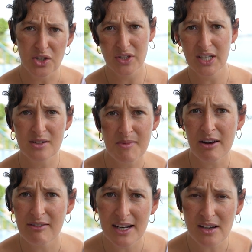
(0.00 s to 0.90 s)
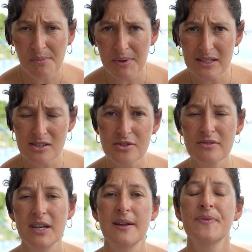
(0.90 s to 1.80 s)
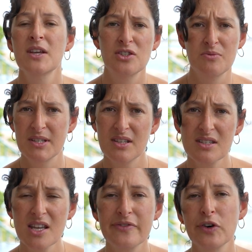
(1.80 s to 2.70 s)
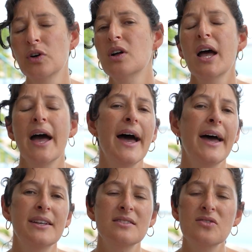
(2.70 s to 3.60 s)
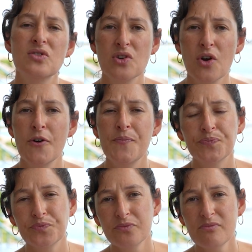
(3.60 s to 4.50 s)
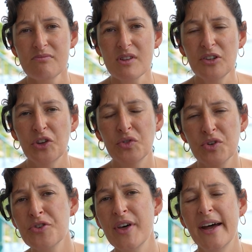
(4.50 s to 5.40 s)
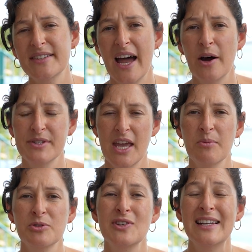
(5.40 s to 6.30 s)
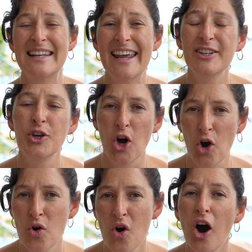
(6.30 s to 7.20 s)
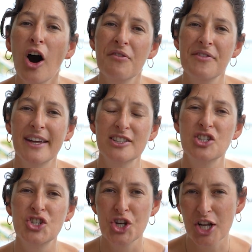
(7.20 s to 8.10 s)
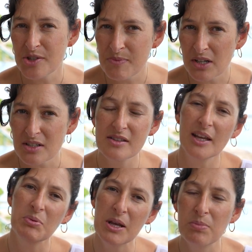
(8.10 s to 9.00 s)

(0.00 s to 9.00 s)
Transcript: You need to make really complex jewelry to be successful. And so through that, I was able to let go of that judgment that